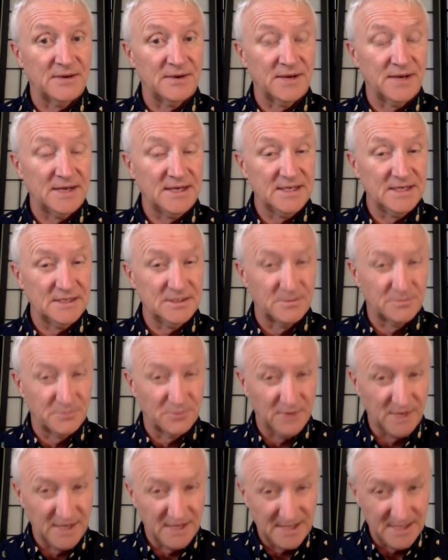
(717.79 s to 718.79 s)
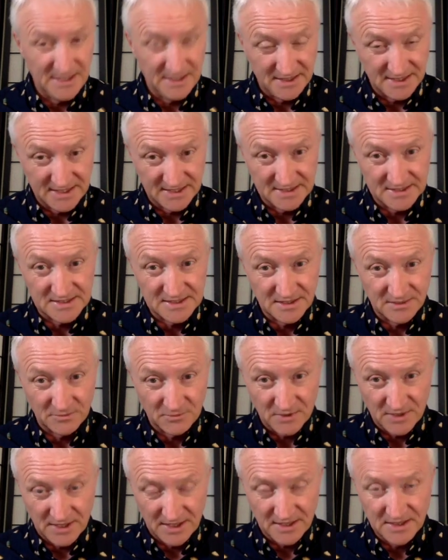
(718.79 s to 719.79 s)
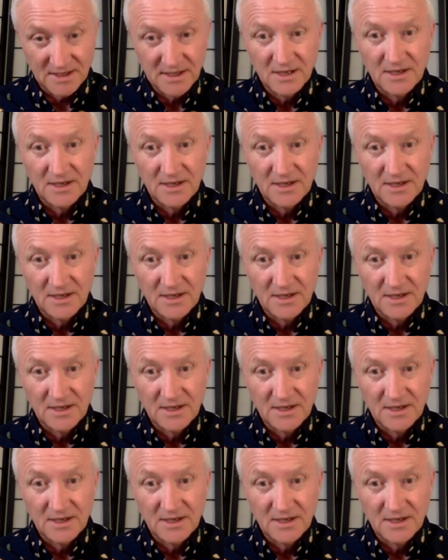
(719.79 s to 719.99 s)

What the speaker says: and I need to bring healing in some way